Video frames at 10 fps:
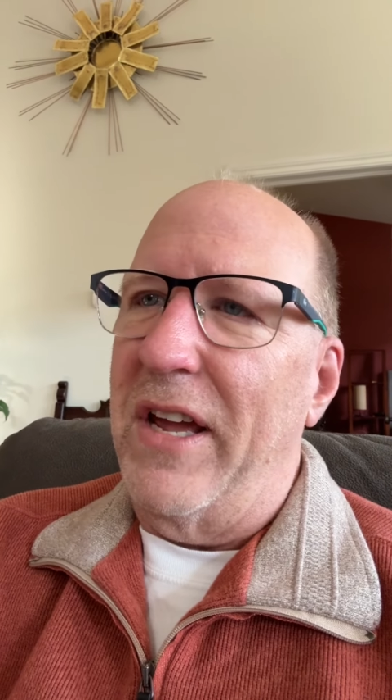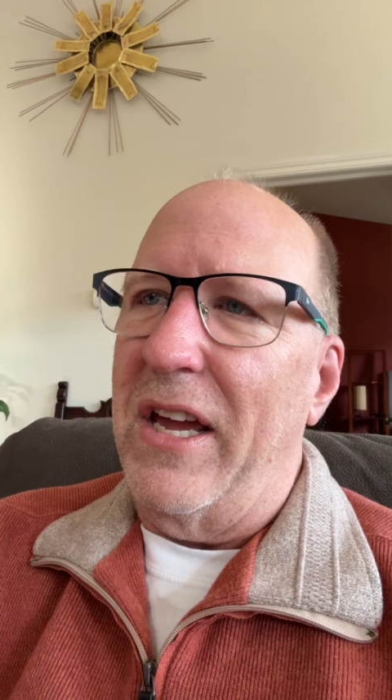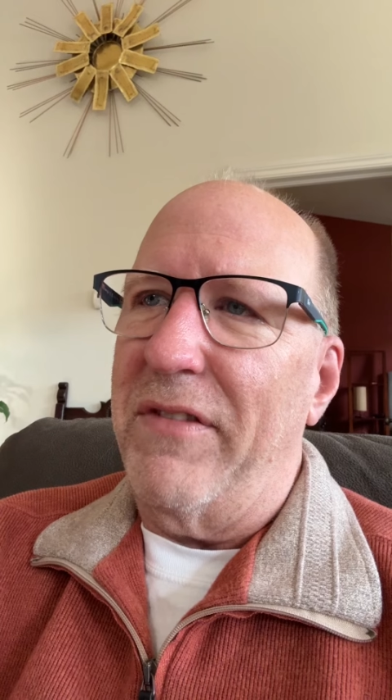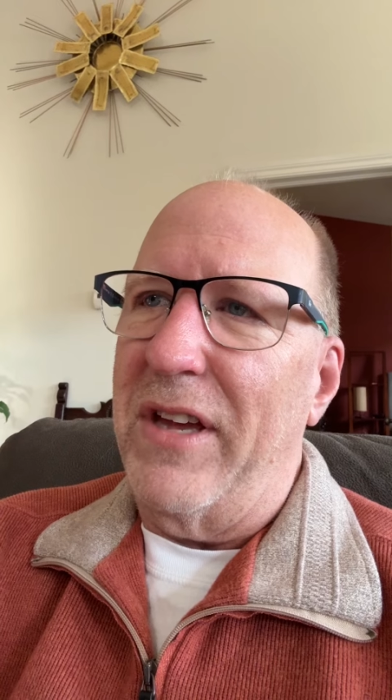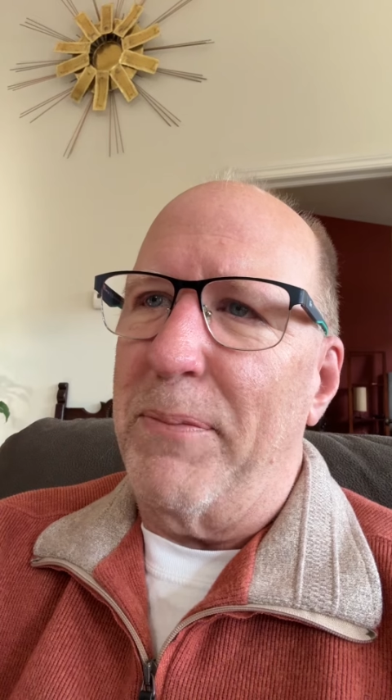to
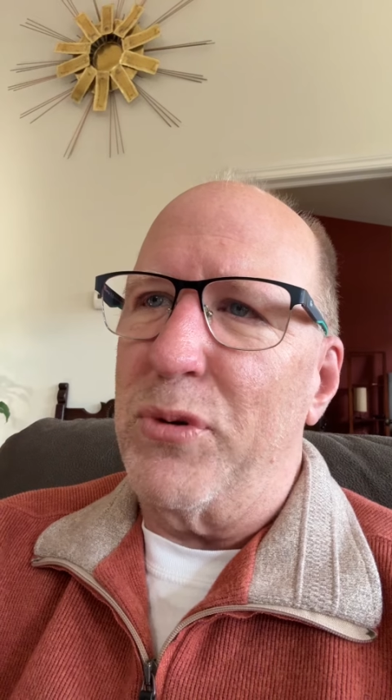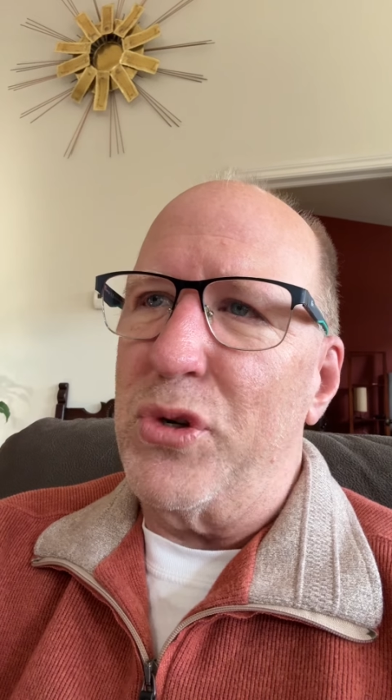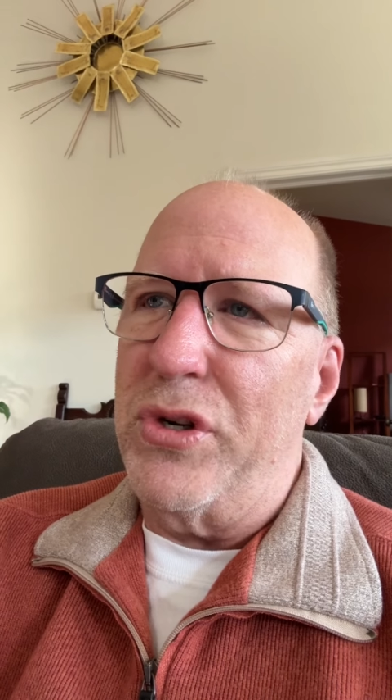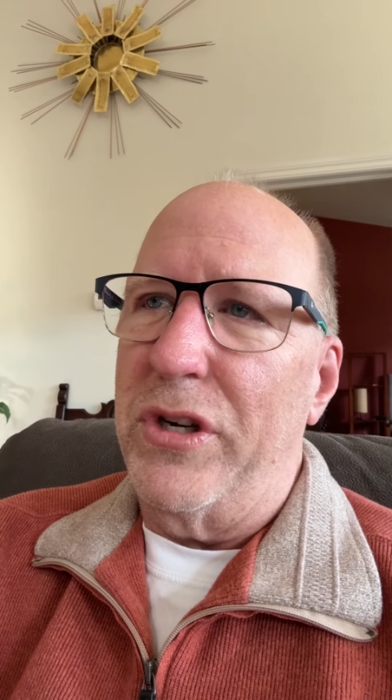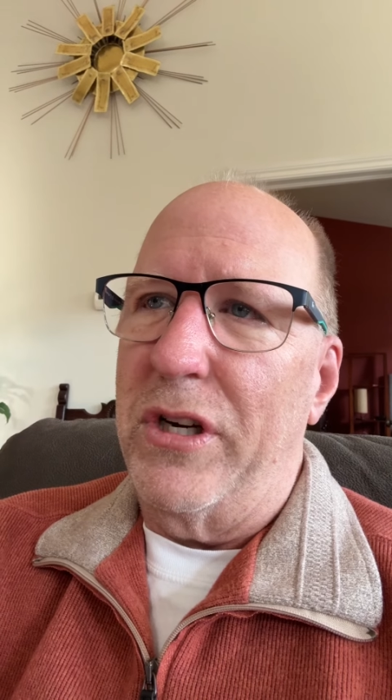have the
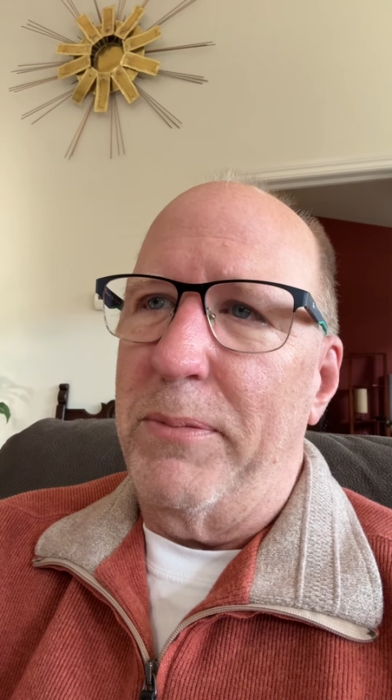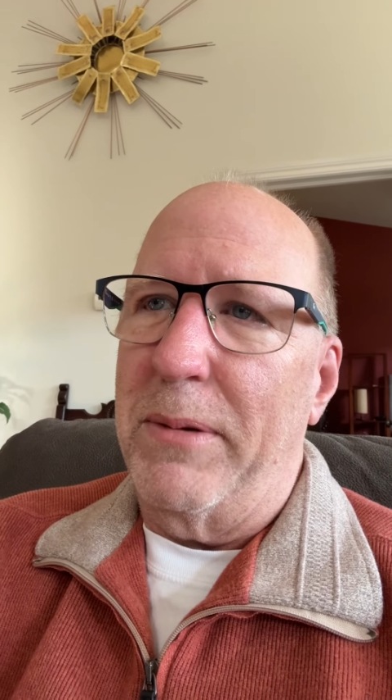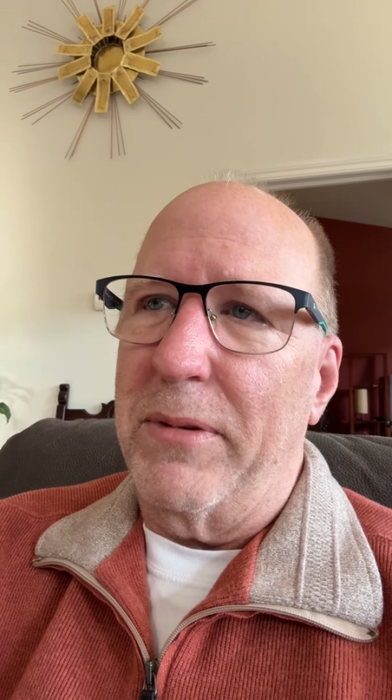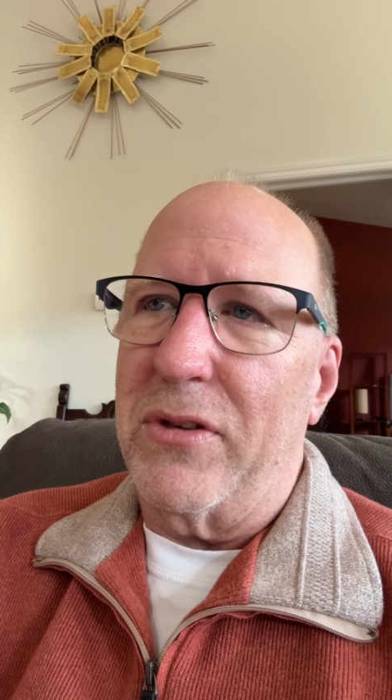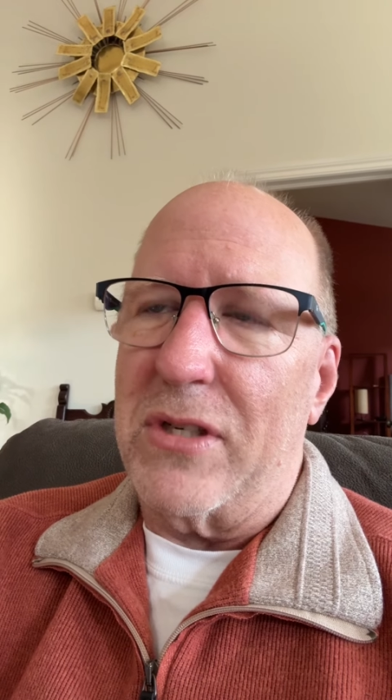opportunity to be
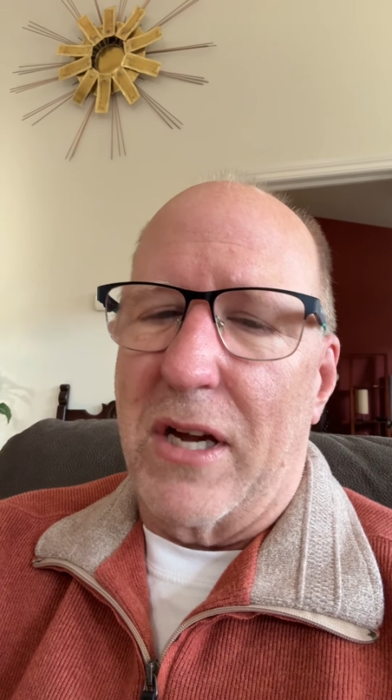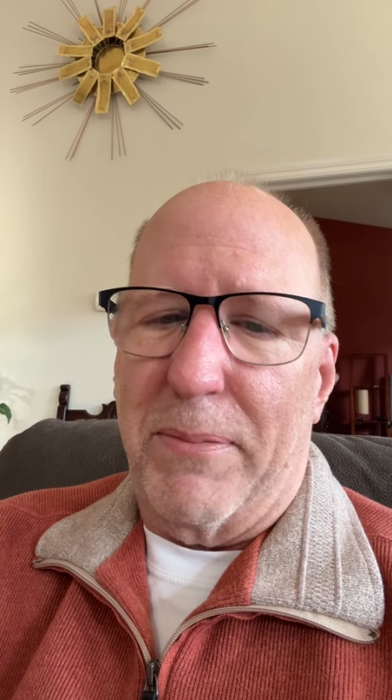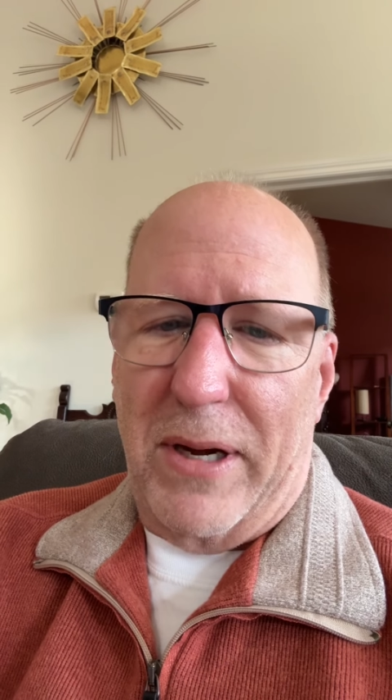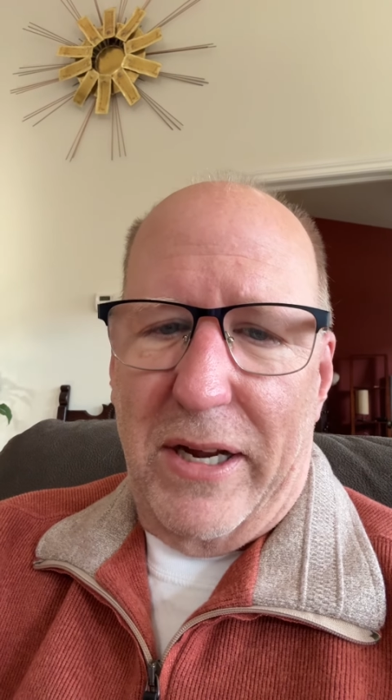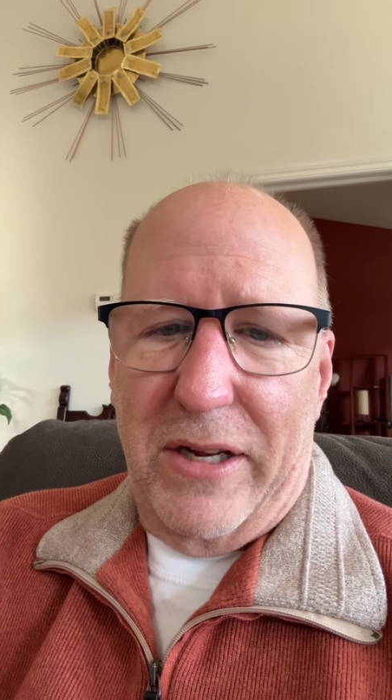able to stop by